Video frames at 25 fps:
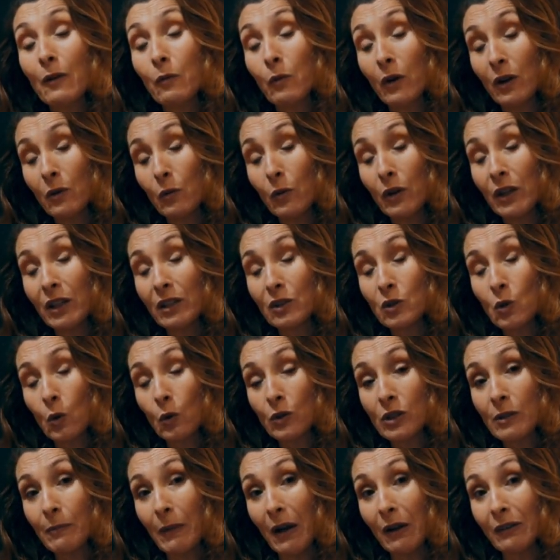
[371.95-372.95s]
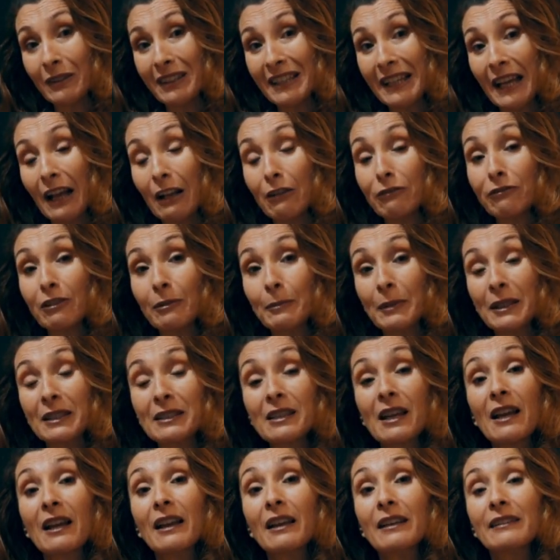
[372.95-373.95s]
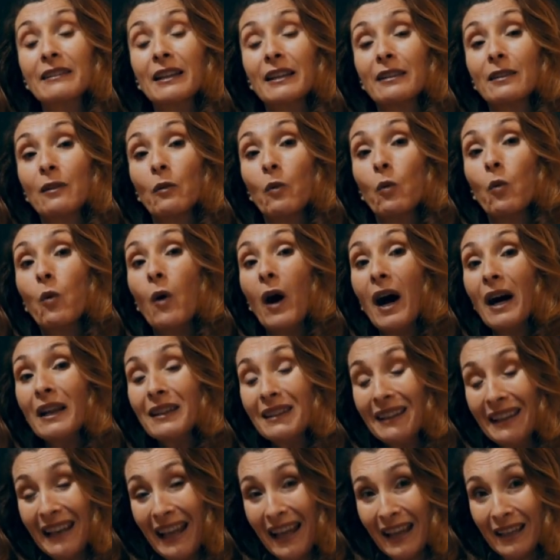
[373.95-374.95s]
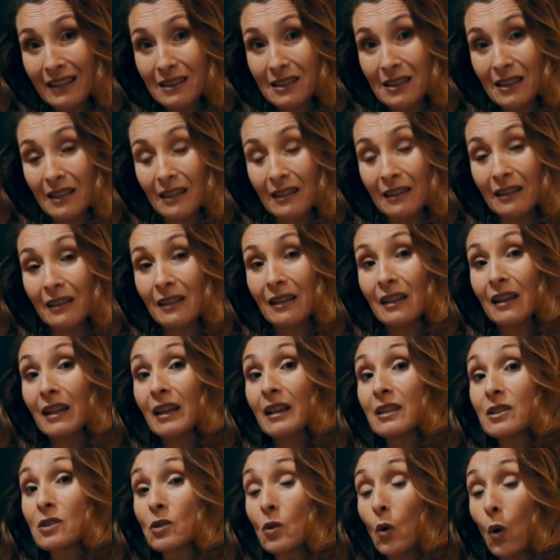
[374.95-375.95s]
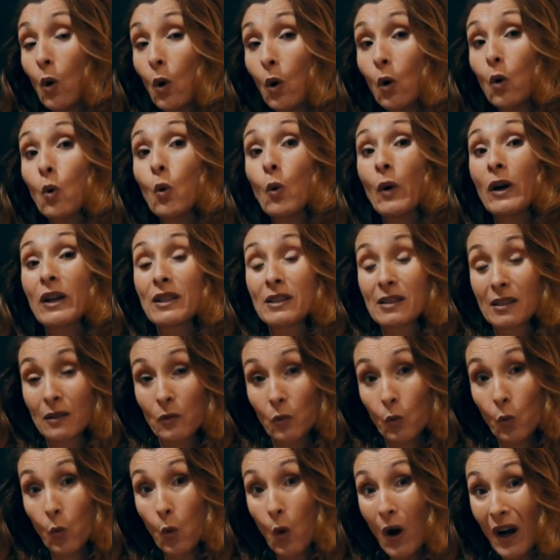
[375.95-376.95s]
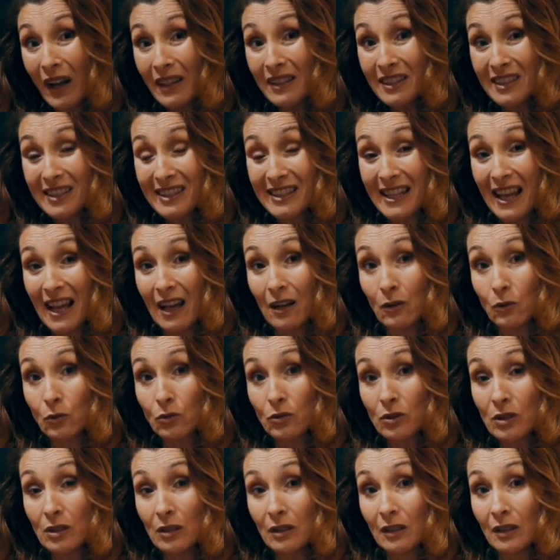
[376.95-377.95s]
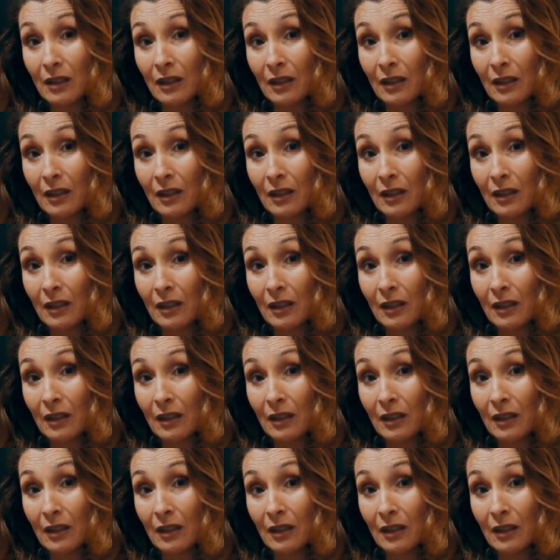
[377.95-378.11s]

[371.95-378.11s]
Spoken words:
when we talked about the alphabet, that one letter is always one sound.